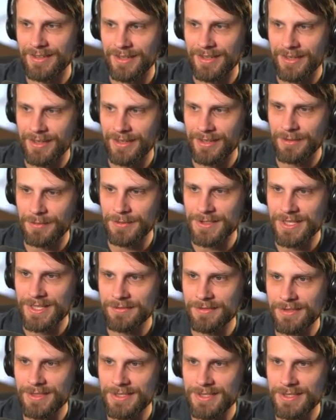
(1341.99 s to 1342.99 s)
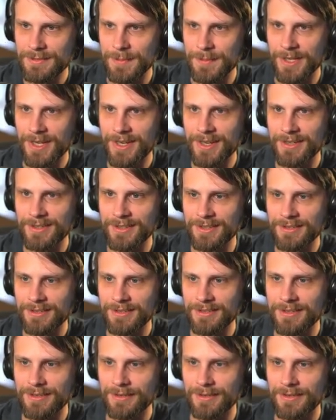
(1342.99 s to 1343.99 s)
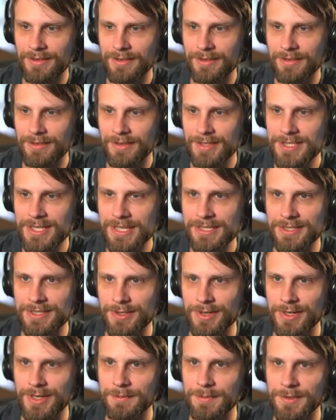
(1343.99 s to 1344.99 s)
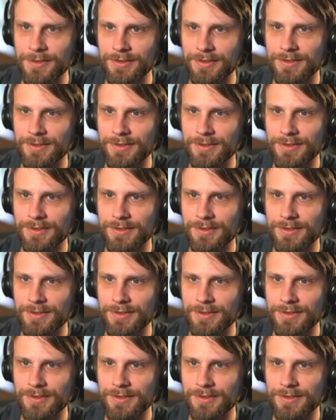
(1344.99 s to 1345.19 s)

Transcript: Uh, we definitely just blocked. This has trample,